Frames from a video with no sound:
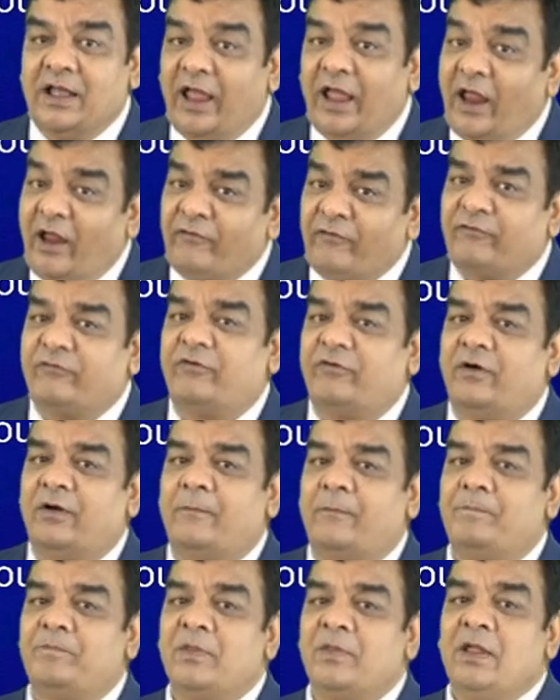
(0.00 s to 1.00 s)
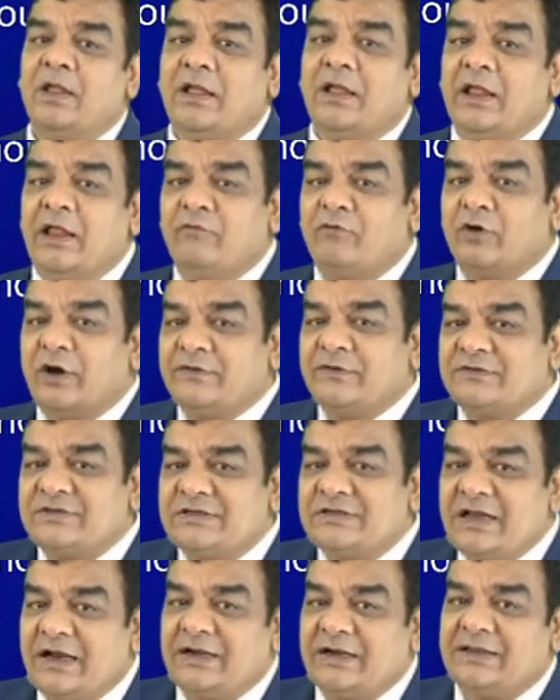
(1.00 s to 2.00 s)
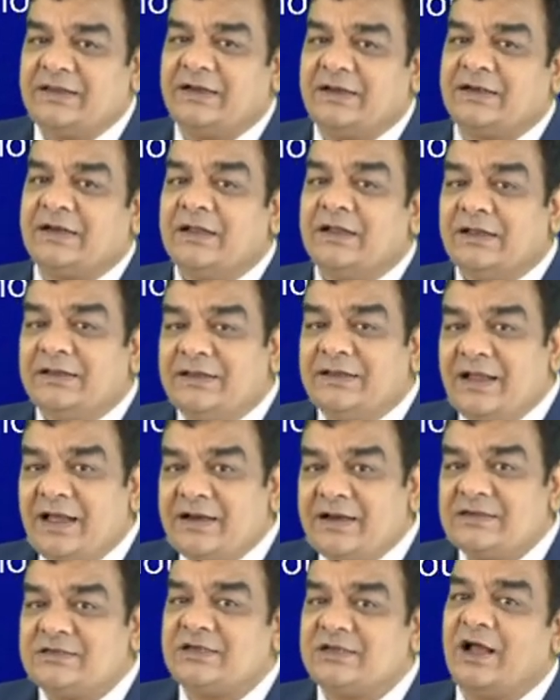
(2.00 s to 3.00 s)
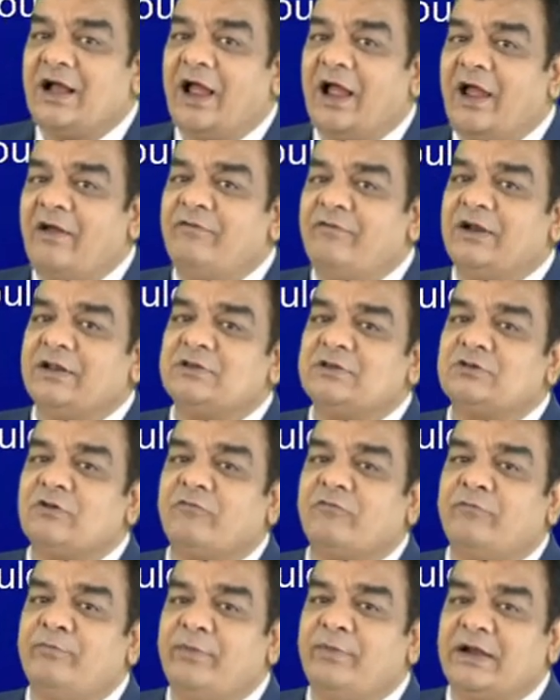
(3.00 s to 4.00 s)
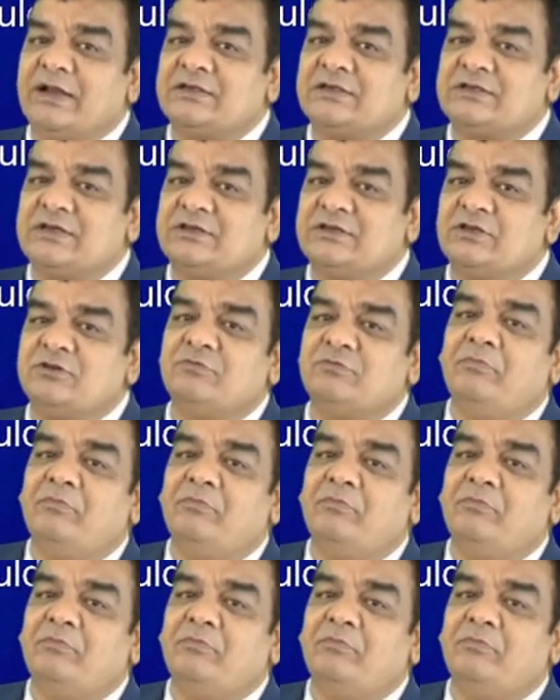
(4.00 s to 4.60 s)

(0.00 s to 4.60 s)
If he would have said that there is a evidence of metastasis,